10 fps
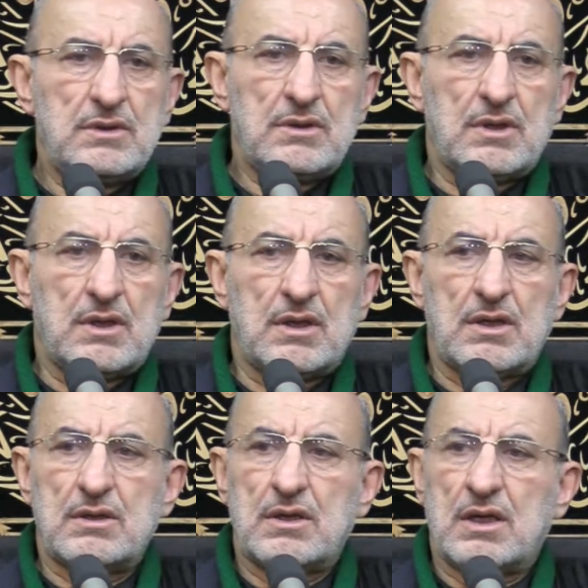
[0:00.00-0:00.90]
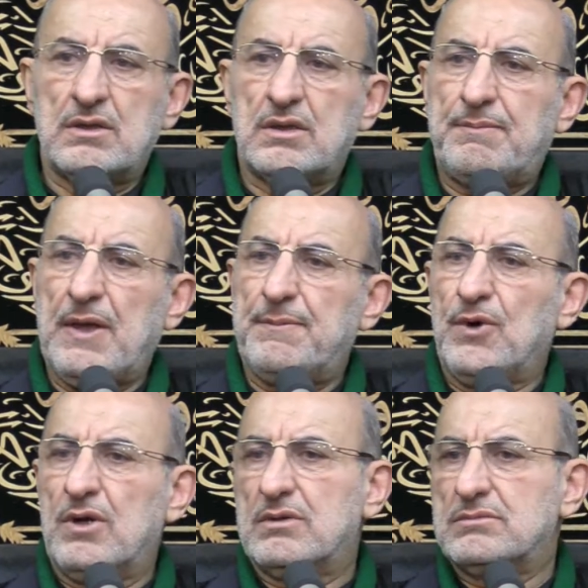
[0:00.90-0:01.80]
And the
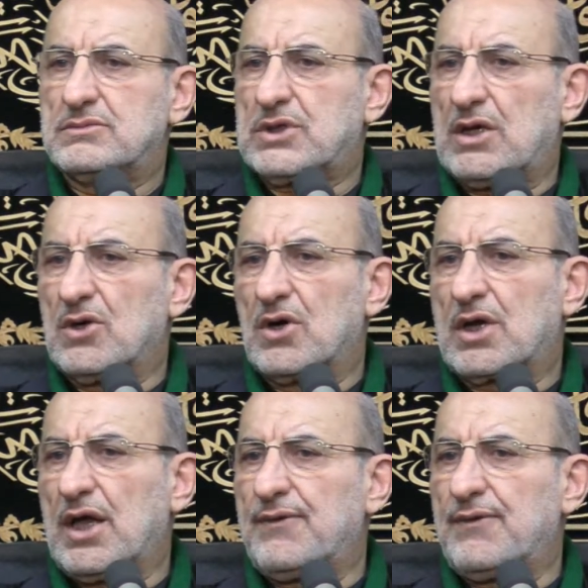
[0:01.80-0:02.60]
people said, okay,